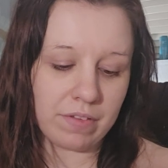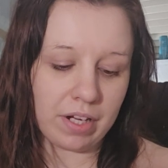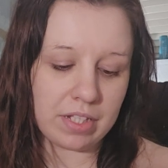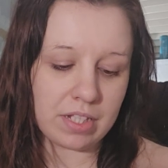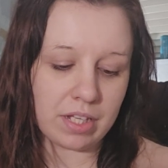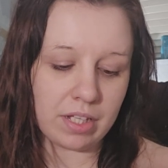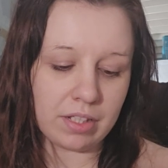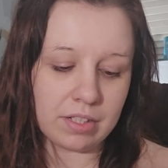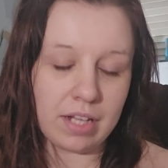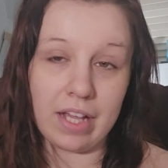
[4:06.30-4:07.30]
that it's like
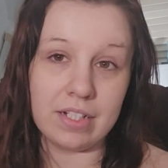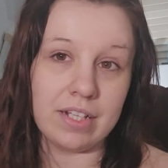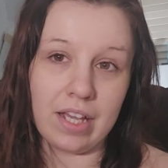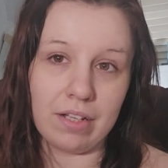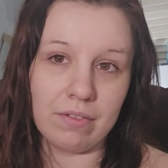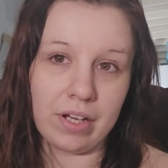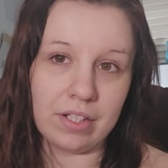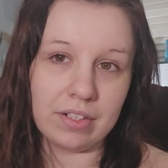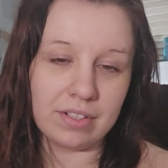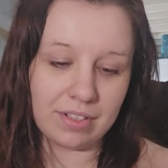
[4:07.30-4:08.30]
night and day,
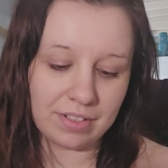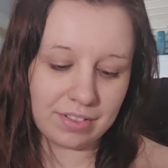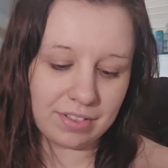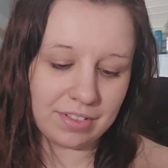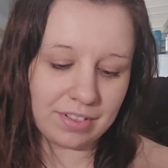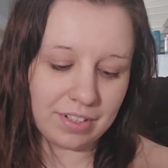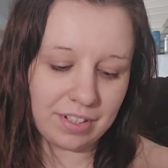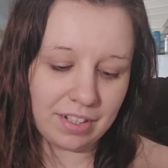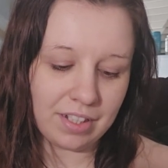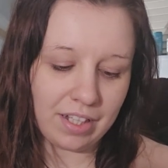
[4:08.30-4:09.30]
right?
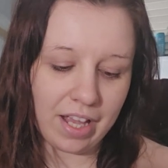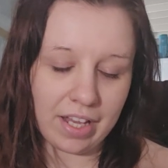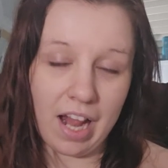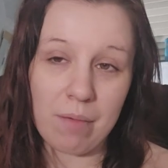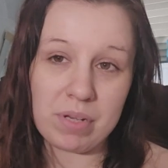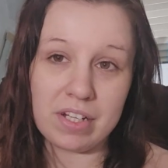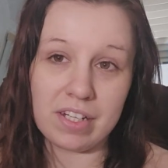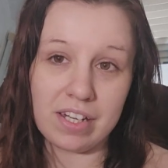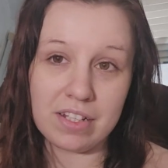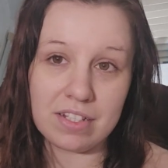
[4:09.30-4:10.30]
It can happen in
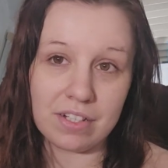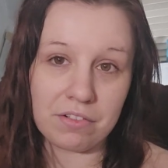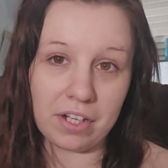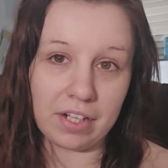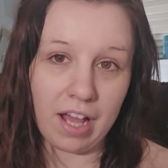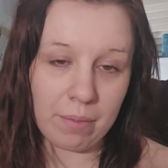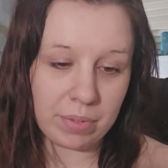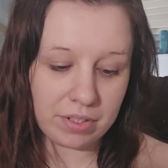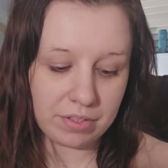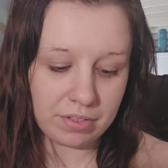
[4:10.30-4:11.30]
an instant, or it can
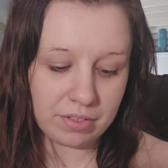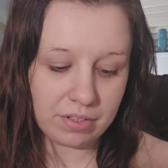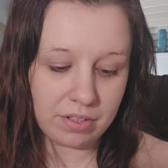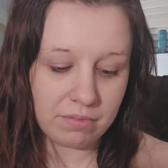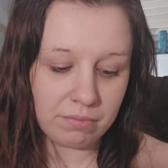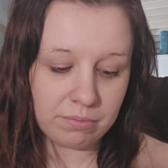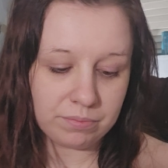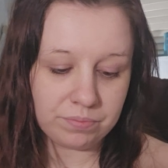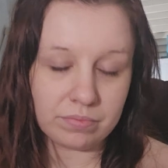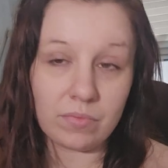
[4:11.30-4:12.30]
happen
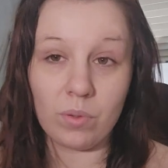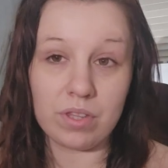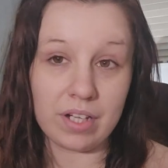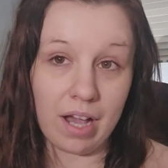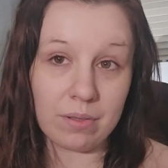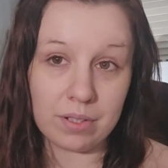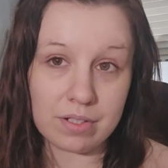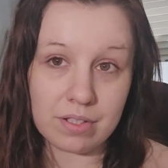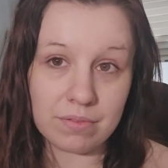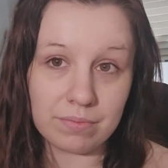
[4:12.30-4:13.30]
within
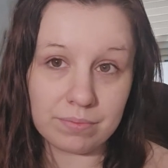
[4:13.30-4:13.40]
hours.